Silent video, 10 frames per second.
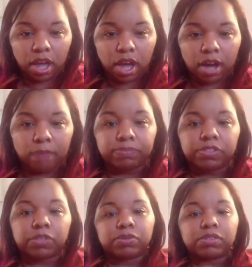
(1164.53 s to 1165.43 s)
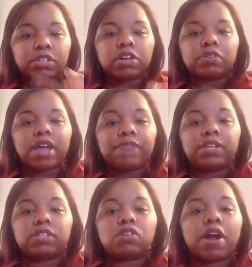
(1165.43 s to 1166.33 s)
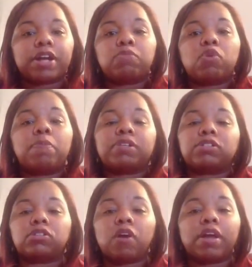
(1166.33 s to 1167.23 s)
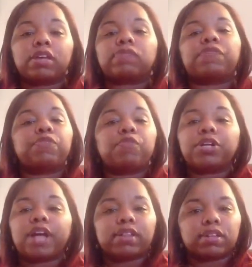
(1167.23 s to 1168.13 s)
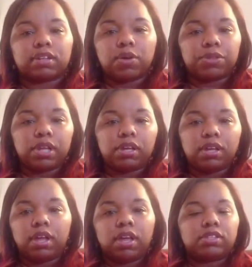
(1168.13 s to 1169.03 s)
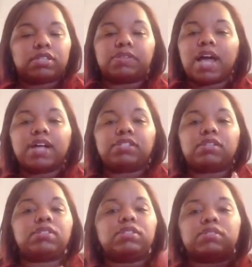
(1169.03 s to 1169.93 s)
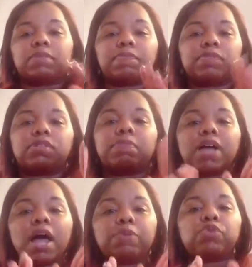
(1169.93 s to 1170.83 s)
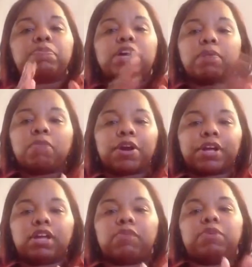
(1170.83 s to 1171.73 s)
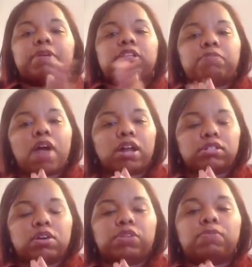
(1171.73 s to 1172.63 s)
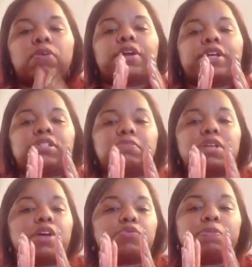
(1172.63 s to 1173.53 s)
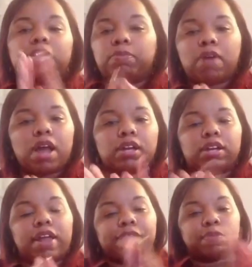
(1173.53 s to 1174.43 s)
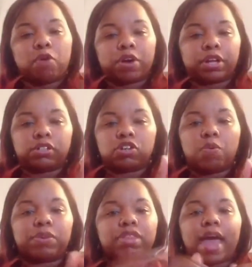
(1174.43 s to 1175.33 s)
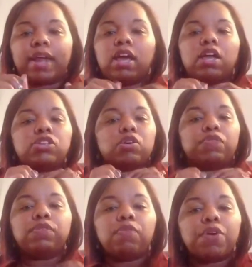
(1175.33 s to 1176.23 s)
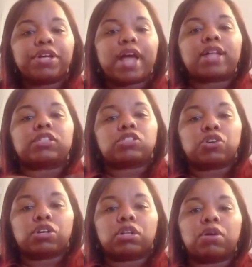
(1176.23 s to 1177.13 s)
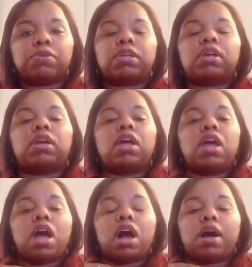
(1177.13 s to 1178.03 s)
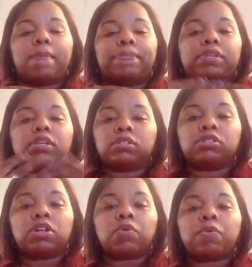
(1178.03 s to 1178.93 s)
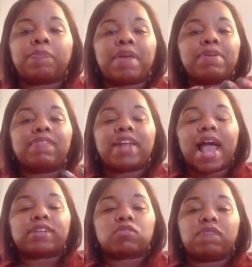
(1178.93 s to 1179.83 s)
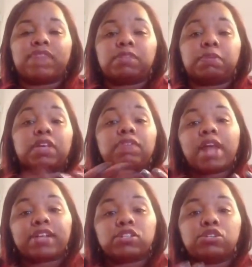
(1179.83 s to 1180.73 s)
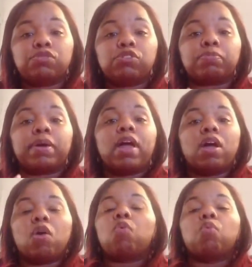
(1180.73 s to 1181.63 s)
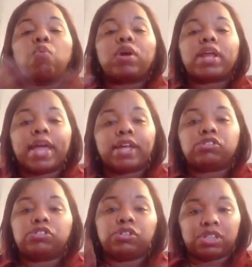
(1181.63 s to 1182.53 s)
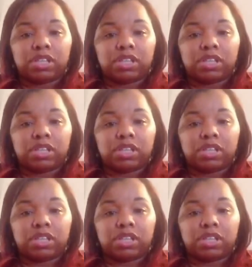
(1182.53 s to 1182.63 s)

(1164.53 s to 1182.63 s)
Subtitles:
So, definitely target more, but target, if you've already got the clothing, sometimes we pick a market and we pick the product to go with the market. Sometimes we pick a product and have the market to go with that. So if you've already got certain clothing, maybe even ask on Facebook, even ask in the group, what age do you